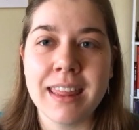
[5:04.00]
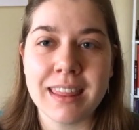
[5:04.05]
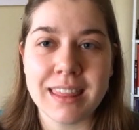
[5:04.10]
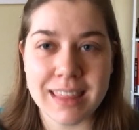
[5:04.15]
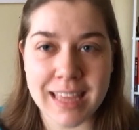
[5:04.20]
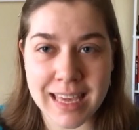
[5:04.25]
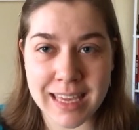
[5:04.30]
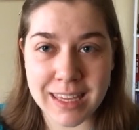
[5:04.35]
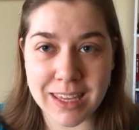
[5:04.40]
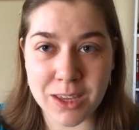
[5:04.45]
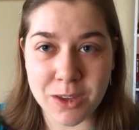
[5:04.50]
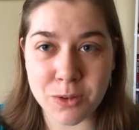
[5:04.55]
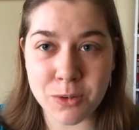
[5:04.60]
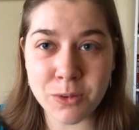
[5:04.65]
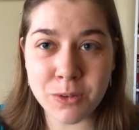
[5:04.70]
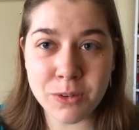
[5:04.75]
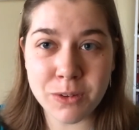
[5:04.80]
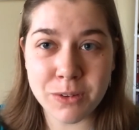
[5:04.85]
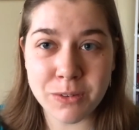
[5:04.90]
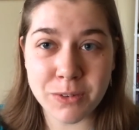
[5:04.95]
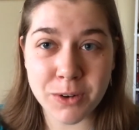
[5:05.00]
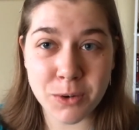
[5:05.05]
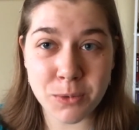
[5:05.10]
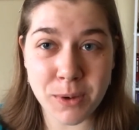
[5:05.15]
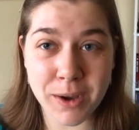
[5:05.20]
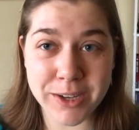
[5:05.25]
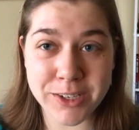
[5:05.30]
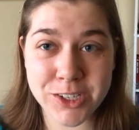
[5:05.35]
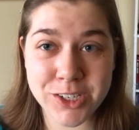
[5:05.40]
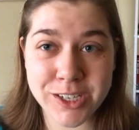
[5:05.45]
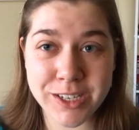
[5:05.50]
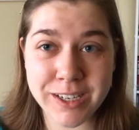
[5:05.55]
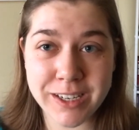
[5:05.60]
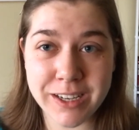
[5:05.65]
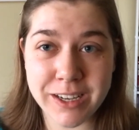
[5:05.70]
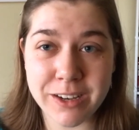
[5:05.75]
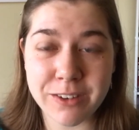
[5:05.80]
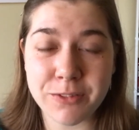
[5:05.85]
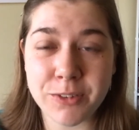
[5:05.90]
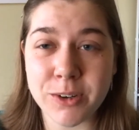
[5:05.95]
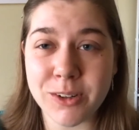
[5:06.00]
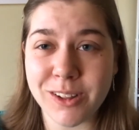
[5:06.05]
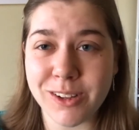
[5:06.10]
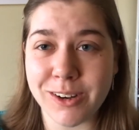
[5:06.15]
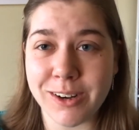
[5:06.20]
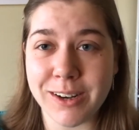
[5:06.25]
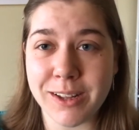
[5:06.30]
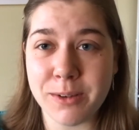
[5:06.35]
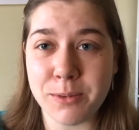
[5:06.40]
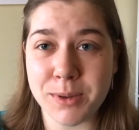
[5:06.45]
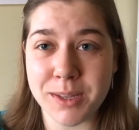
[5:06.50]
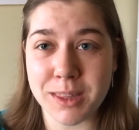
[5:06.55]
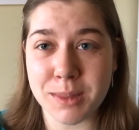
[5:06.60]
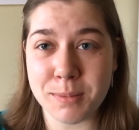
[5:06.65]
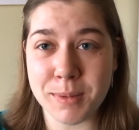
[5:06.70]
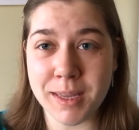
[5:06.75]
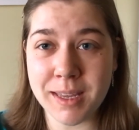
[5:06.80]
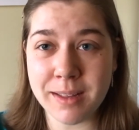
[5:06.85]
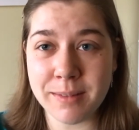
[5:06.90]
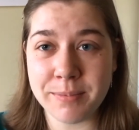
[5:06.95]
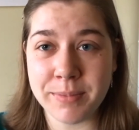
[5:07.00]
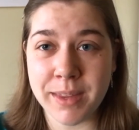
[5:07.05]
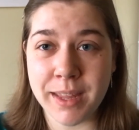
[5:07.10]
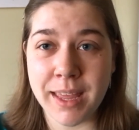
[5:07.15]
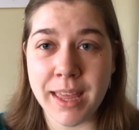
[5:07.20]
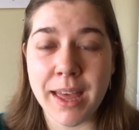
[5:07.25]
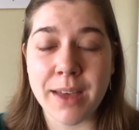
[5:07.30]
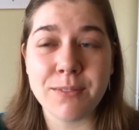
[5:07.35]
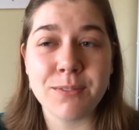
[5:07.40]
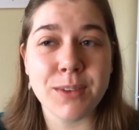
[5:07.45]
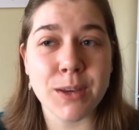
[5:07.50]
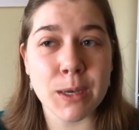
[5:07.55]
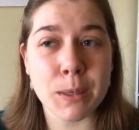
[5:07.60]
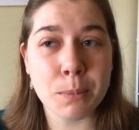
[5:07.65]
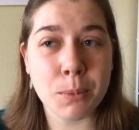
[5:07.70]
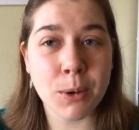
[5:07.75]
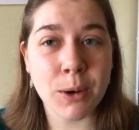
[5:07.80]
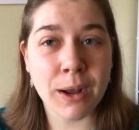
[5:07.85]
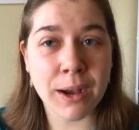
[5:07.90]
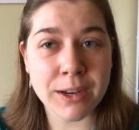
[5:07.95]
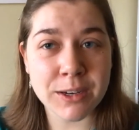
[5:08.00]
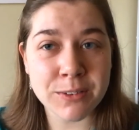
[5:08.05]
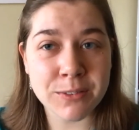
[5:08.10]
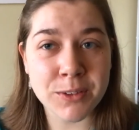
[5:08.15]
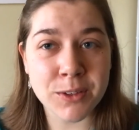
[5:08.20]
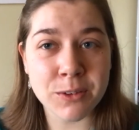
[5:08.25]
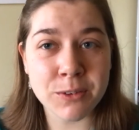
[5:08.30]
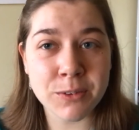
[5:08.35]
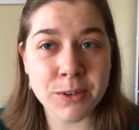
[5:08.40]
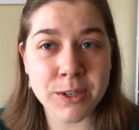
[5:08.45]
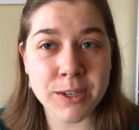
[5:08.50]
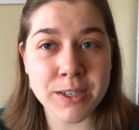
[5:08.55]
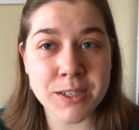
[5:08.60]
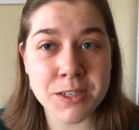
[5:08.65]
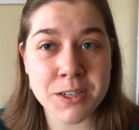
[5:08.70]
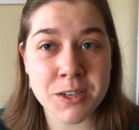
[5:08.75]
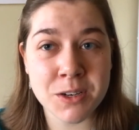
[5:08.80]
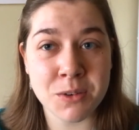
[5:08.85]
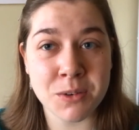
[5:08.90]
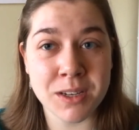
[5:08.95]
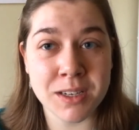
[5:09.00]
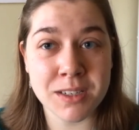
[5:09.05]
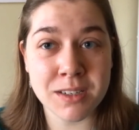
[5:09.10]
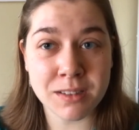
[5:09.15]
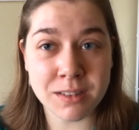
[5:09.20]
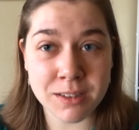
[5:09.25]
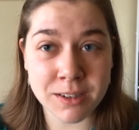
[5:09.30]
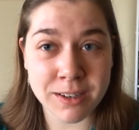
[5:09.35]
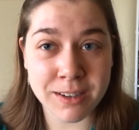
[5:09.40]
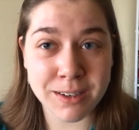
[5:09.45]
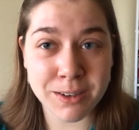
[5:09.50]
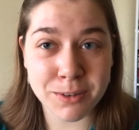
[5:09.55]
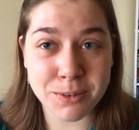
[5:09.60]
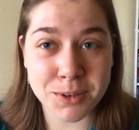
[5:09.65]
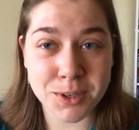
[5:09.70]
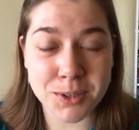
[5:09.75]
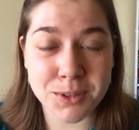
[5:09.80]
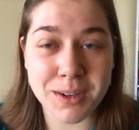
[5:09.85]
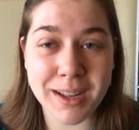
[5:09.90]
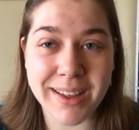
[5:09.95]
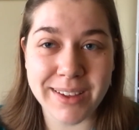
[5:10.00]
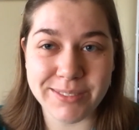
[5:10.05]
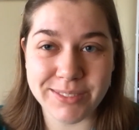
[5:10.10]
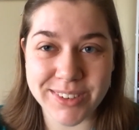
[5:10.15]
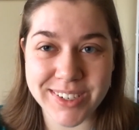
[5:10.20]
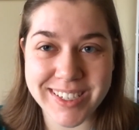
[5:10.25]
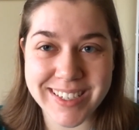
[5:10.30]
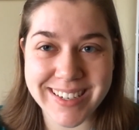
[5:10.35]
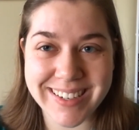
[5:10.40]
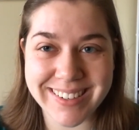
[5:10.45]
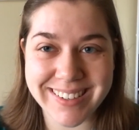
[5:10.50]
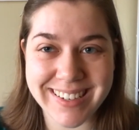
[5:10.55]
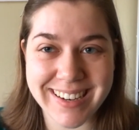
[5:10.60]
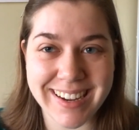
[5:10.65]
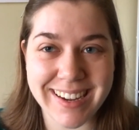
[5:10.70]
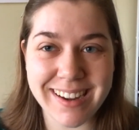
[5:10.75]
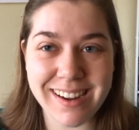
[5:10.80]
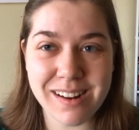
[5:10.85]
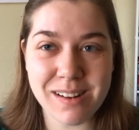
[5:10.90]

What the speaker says: Thank you for watching and for learning with me. I'm very proud of you for continuing to learn and grow every single day.